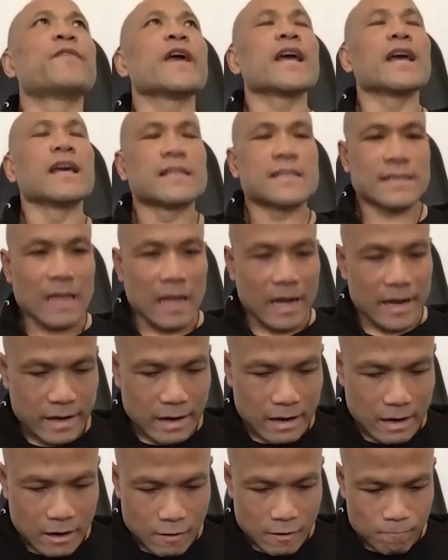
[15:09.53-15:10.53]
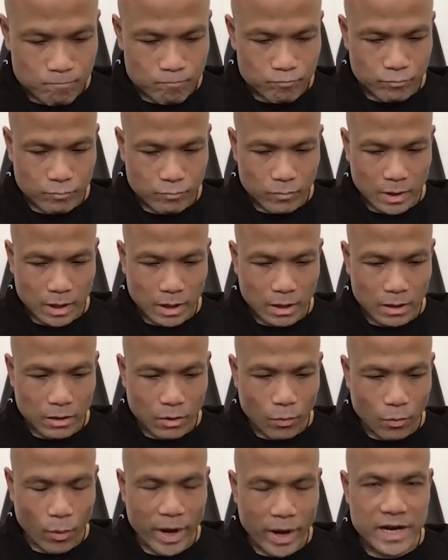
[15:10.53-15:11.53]
it's like
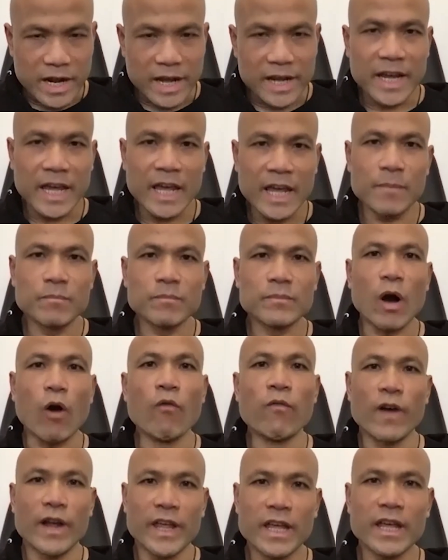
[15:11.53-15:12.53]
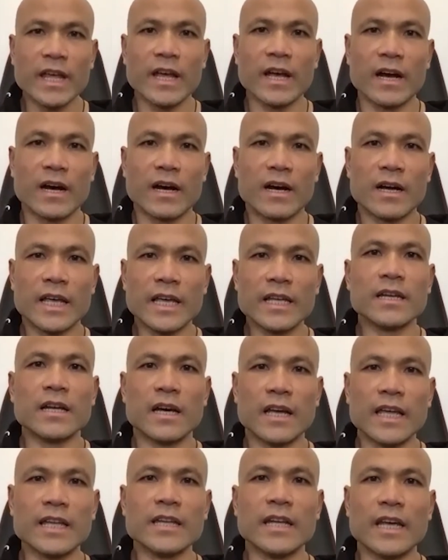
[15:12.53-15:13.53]
when I came over here
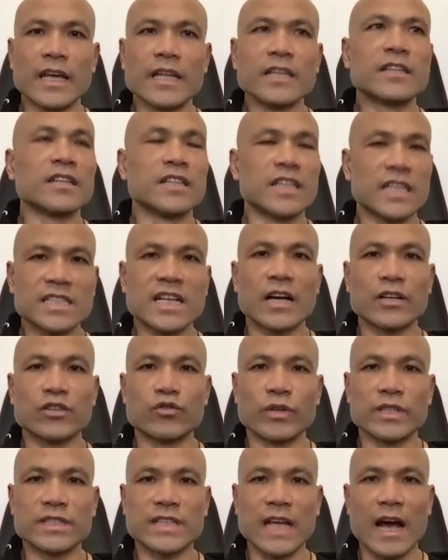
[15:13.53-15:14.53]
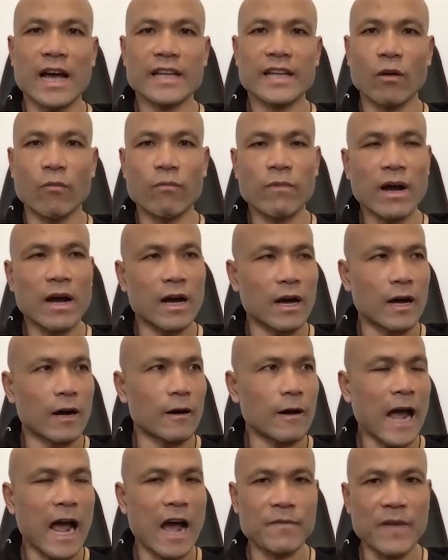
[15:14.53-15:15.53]
into this country, that I don't
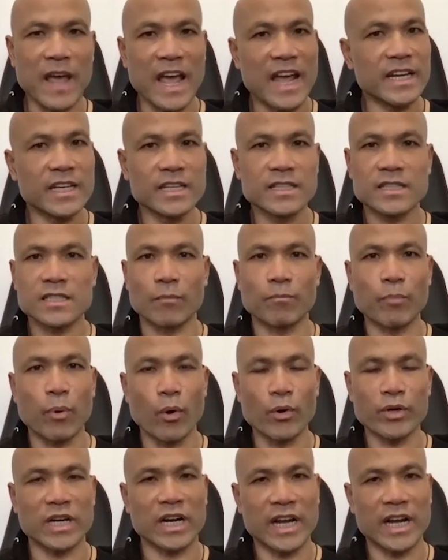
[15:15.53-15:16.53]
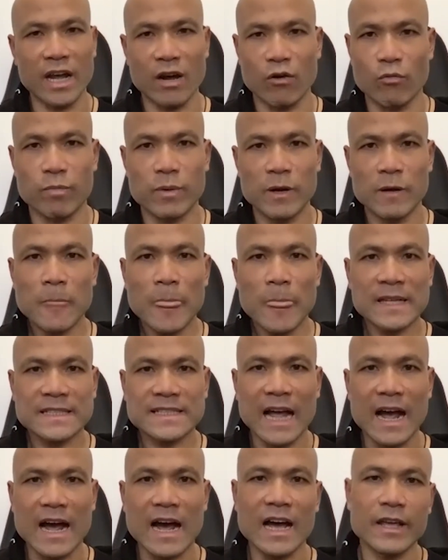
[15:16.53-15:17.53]
have any support and help.
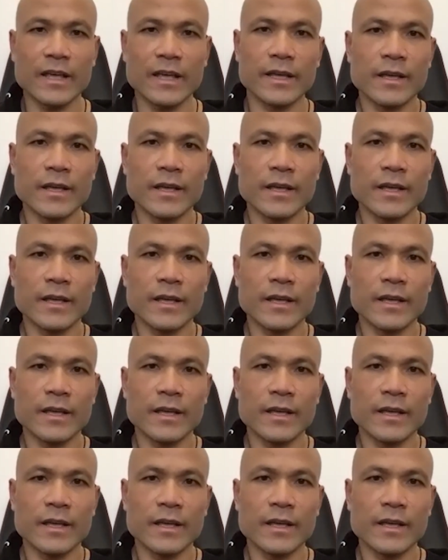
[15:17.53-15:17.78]
That I